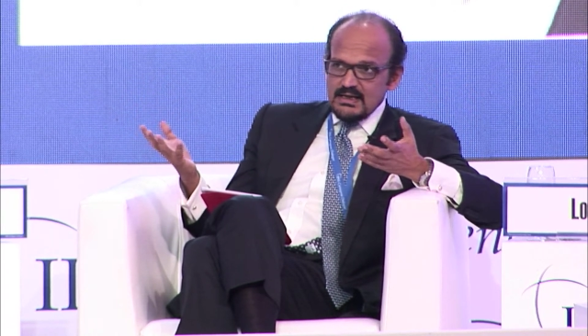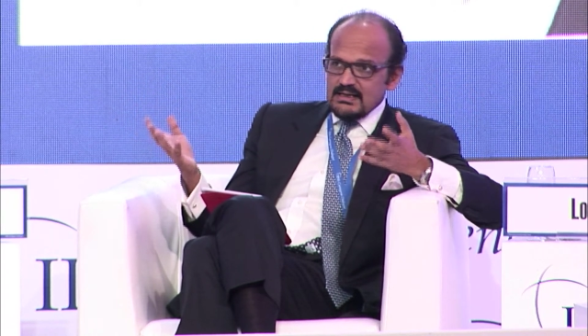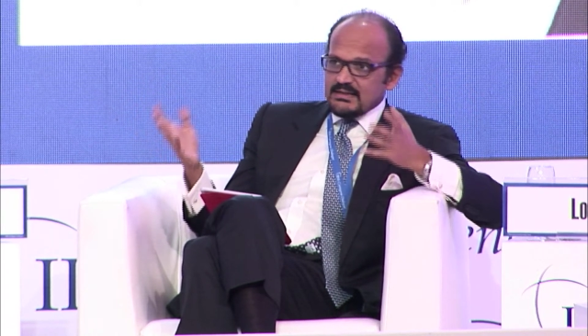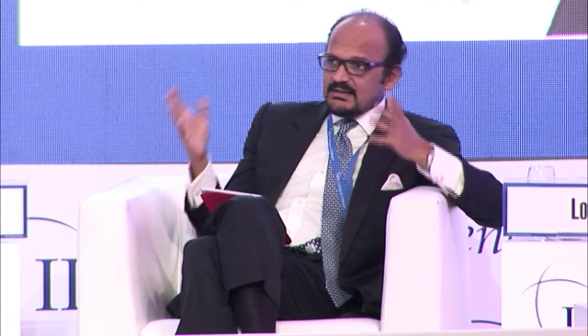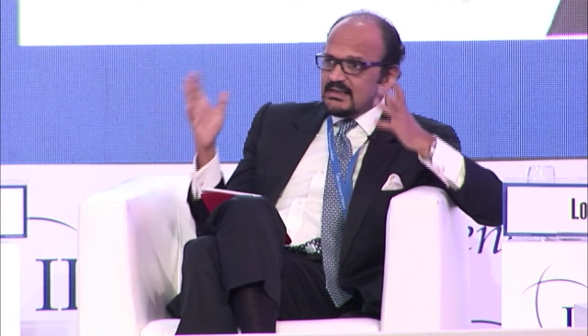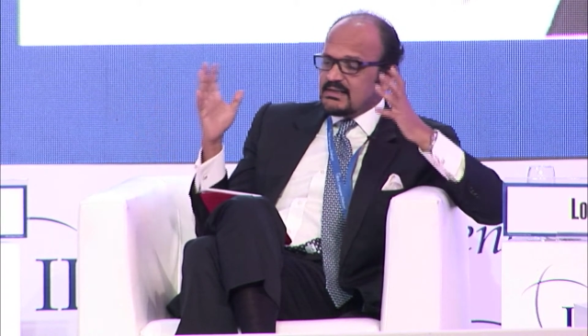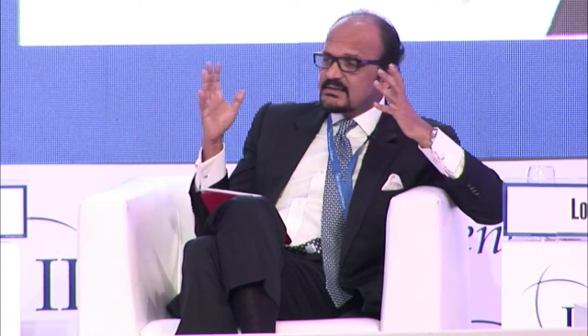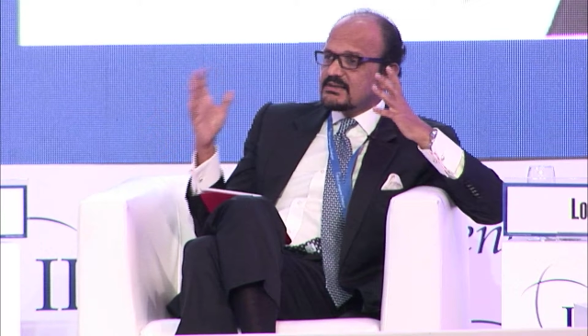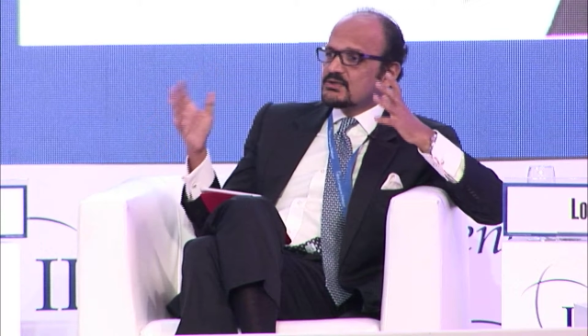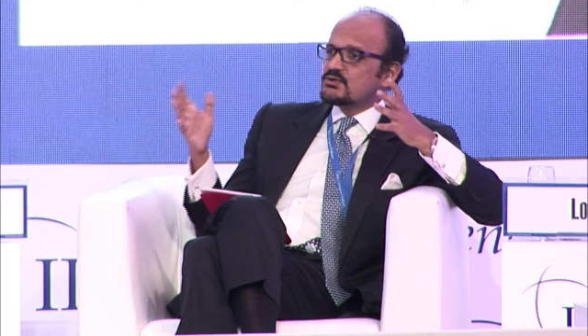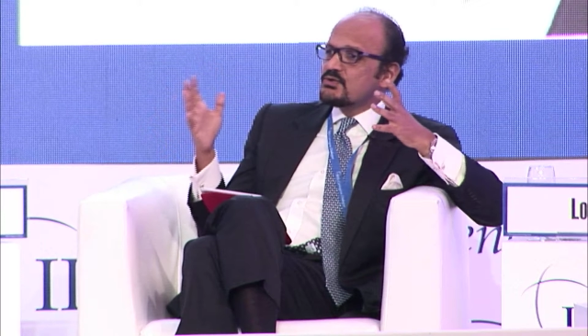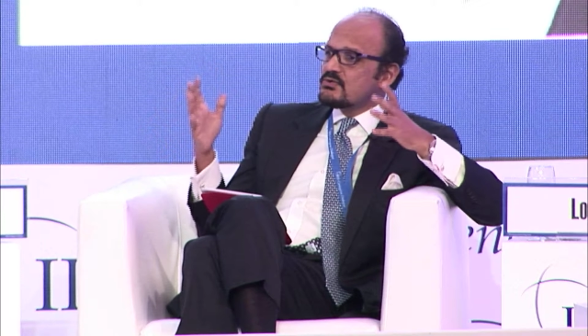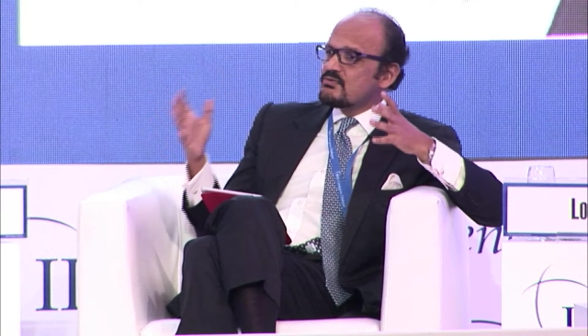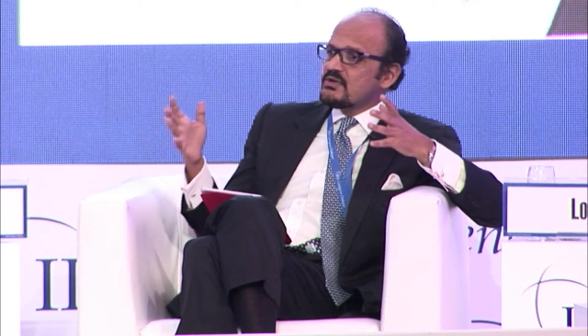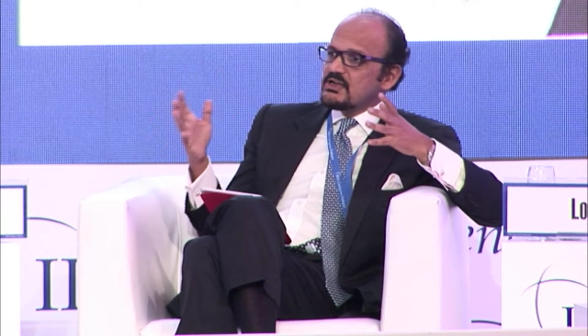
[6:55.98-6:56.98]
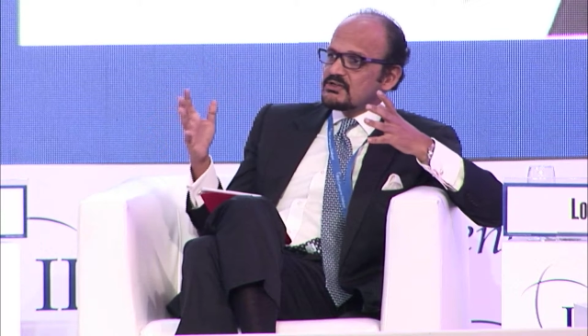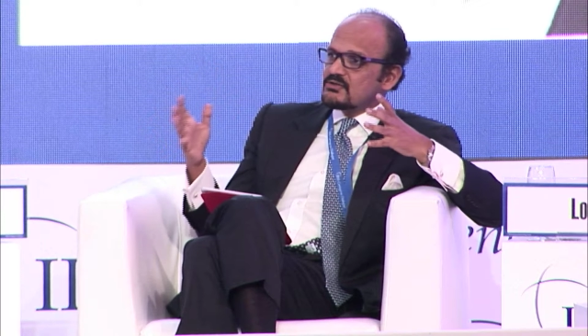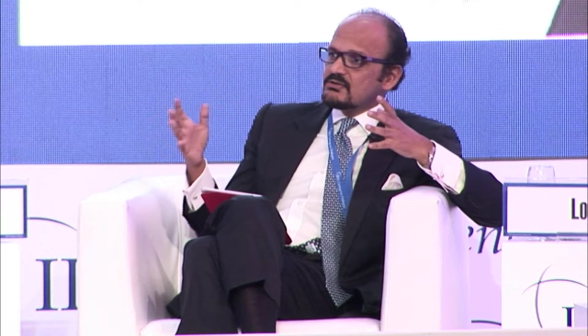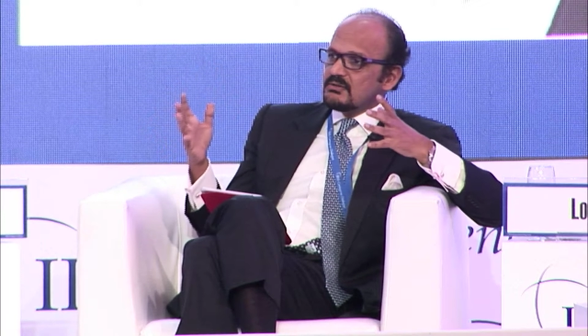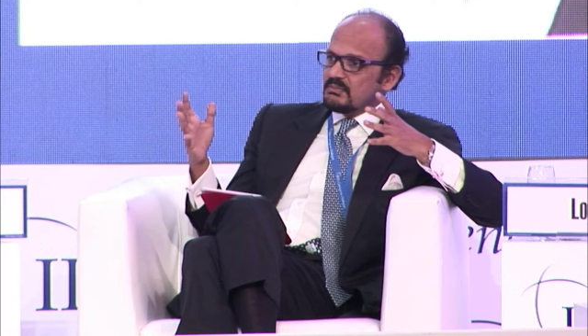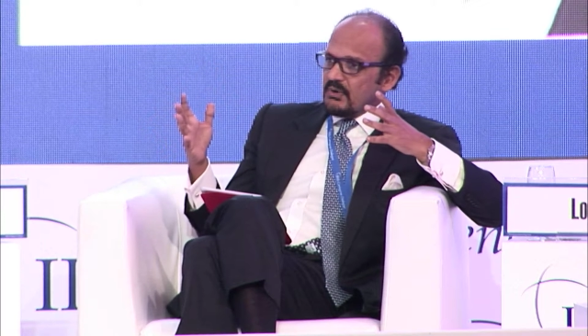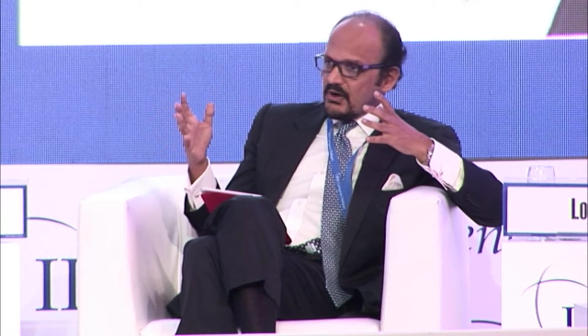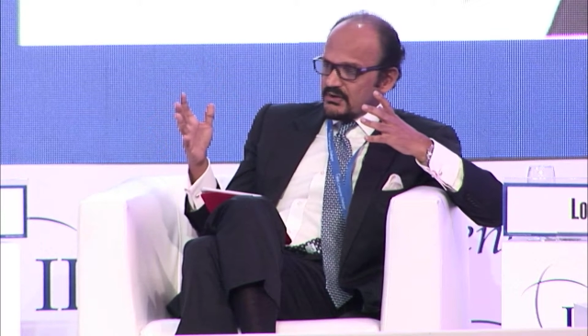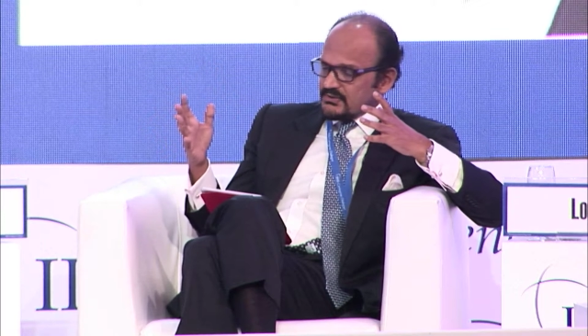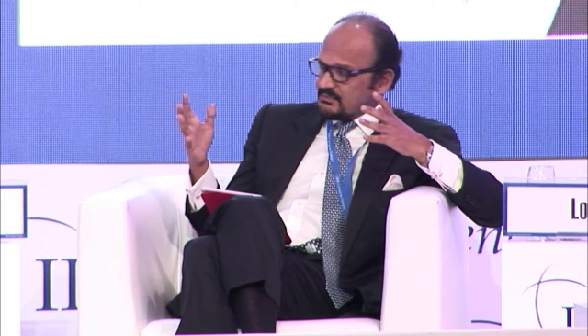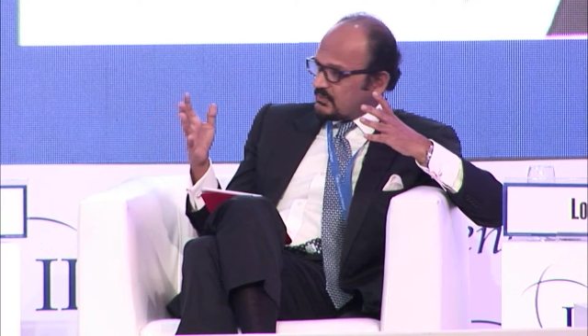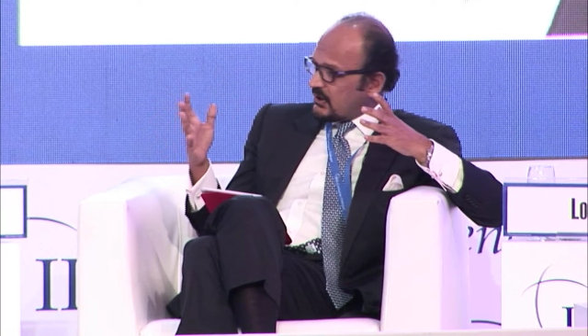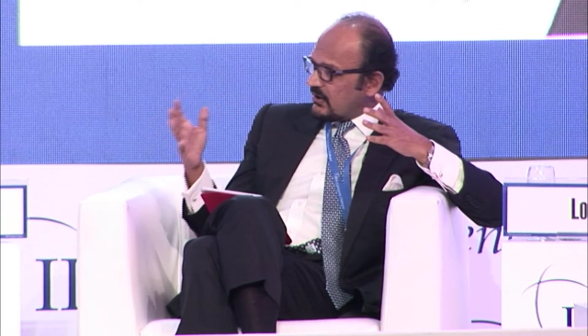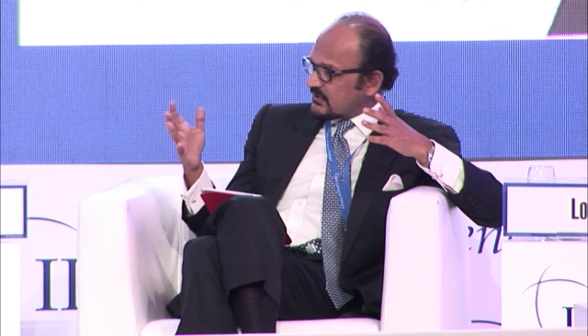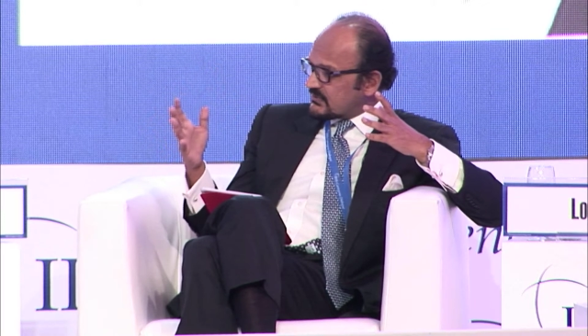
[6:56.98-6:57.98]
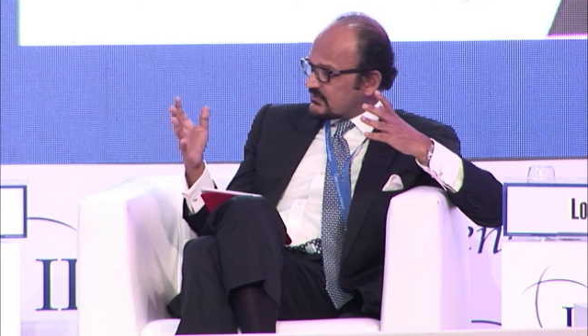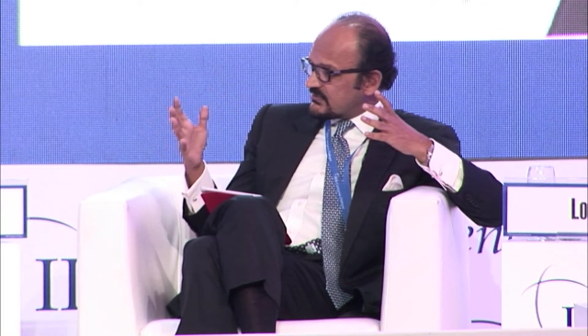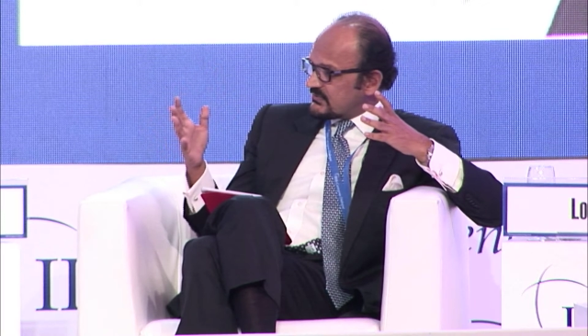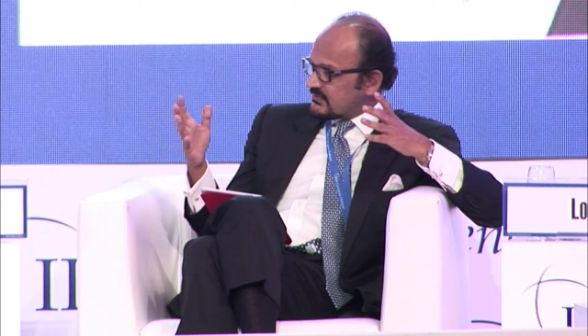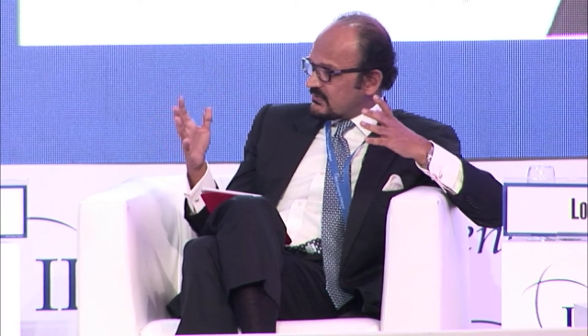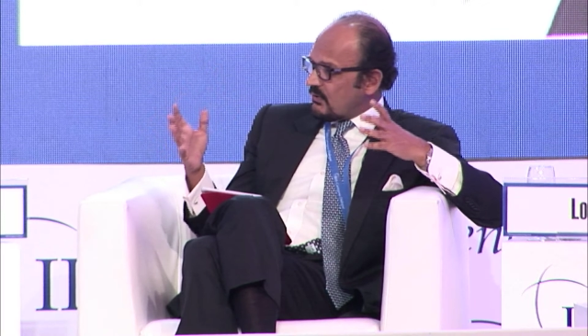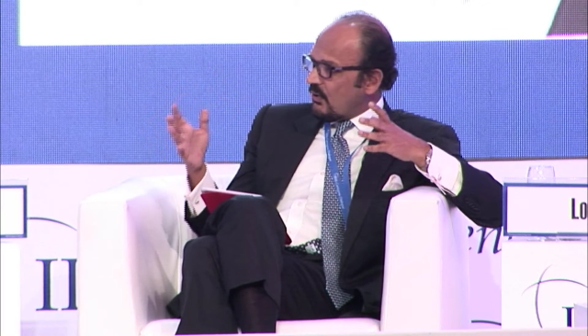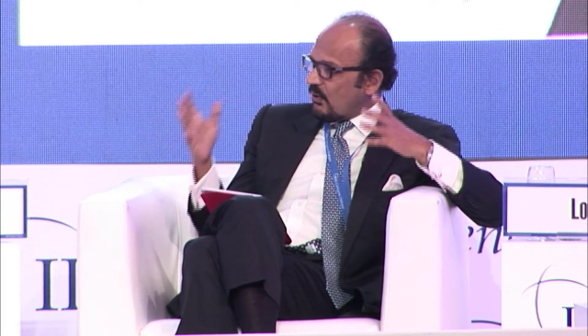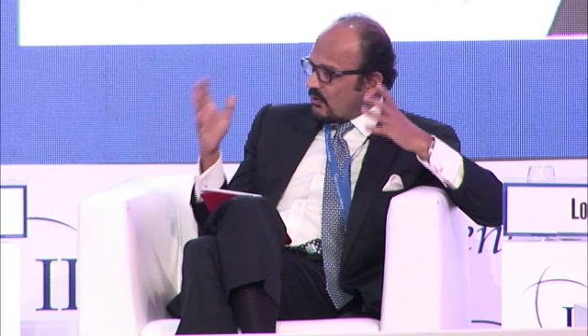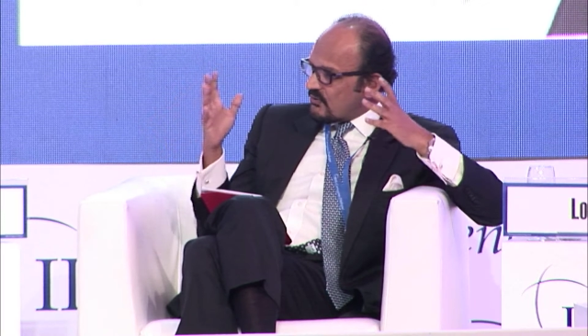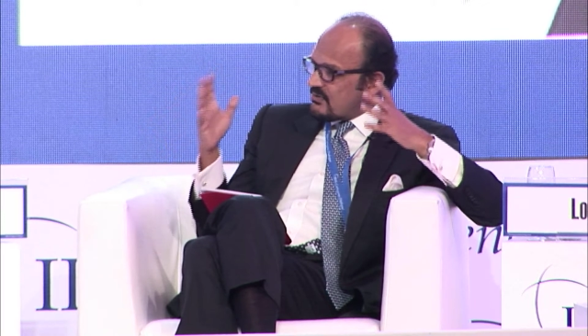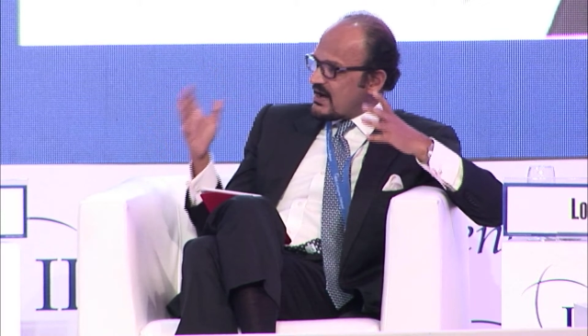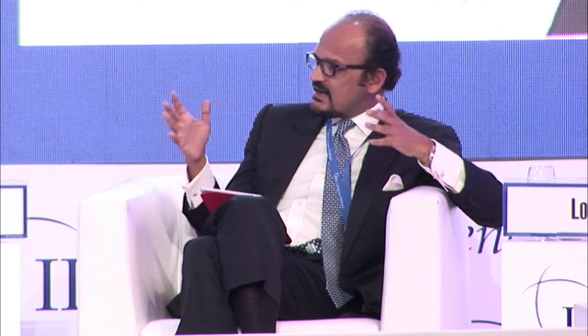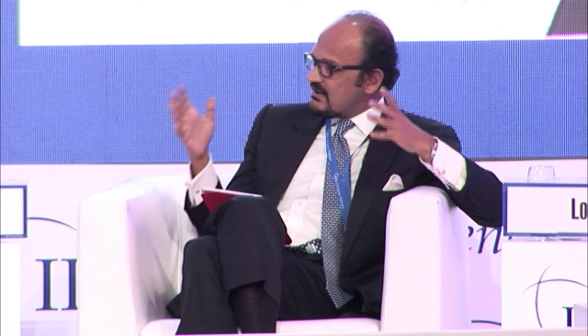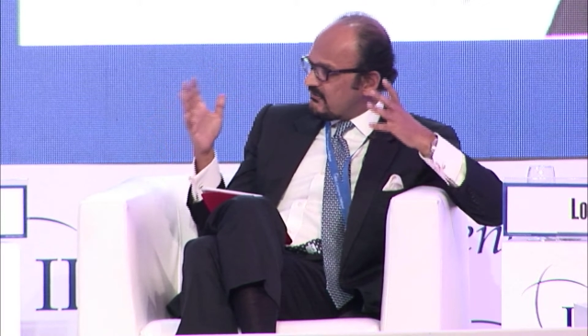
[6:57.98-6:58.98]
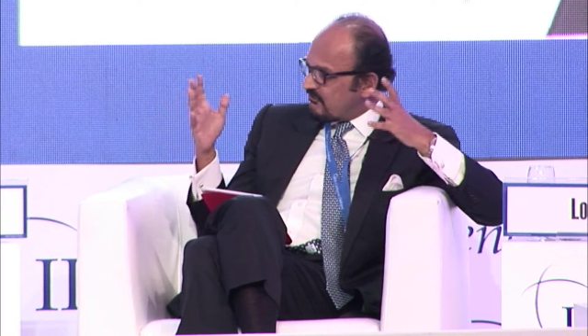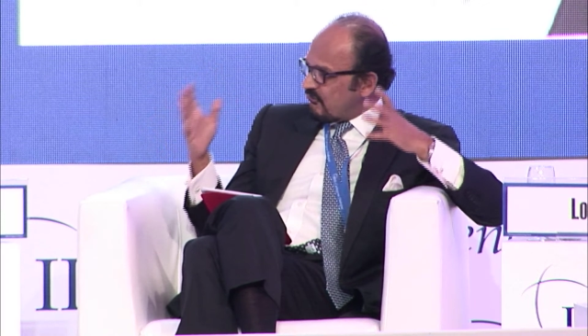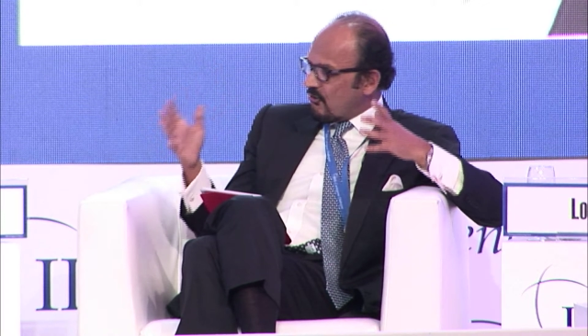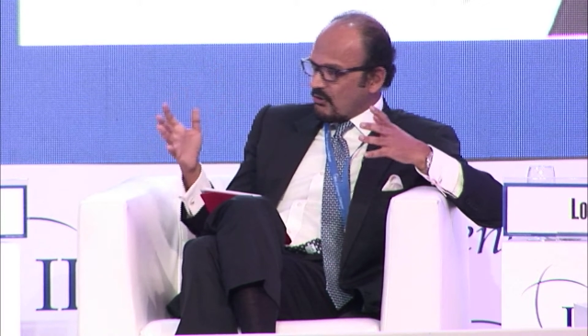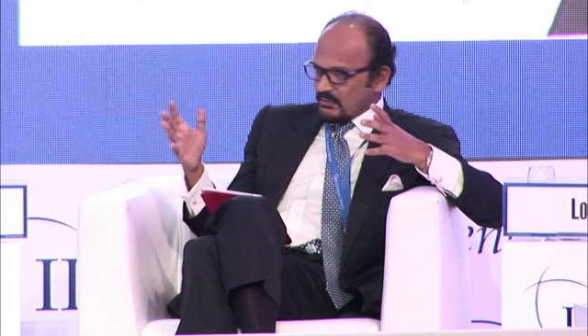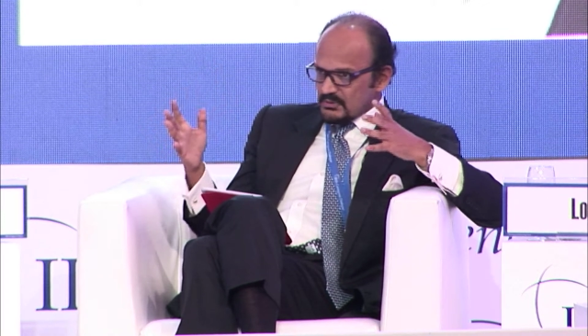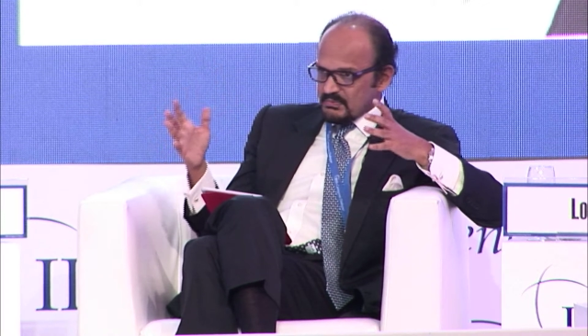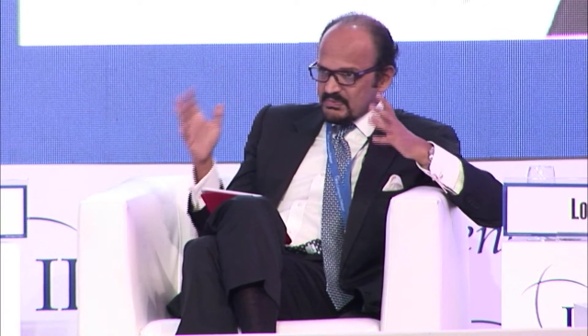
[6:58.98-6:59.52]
These are two regional blocs already formed.